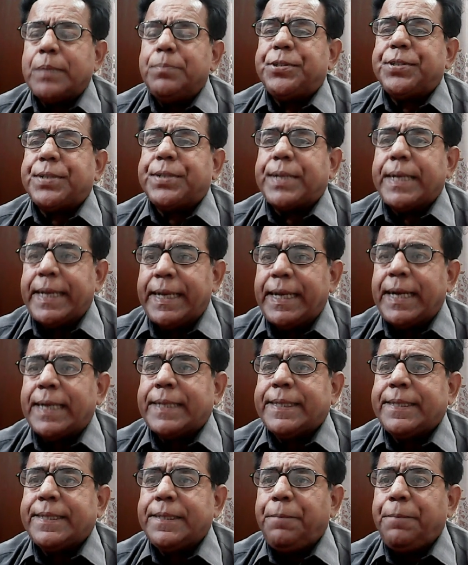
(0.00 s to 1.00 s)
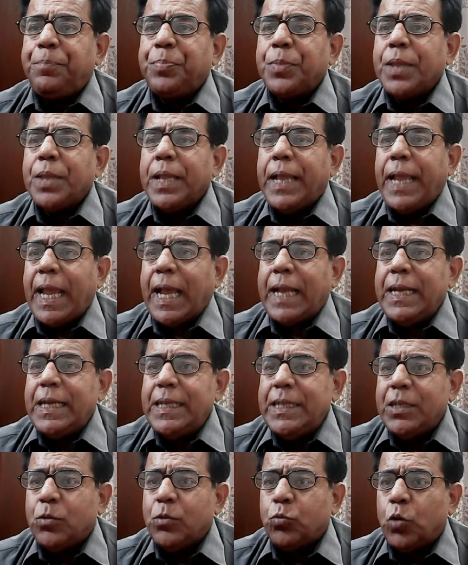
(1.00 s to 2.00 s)
states L
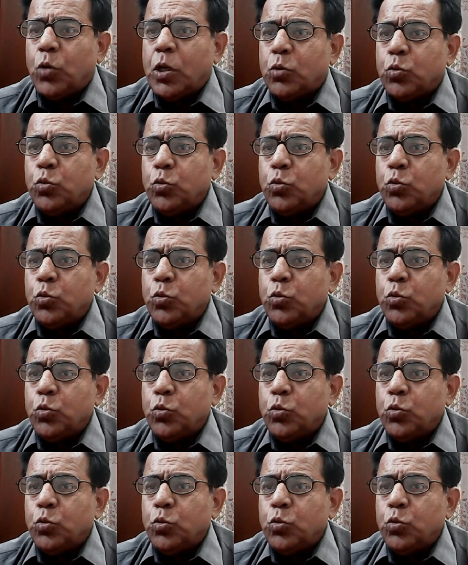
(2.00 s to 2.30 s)
equal to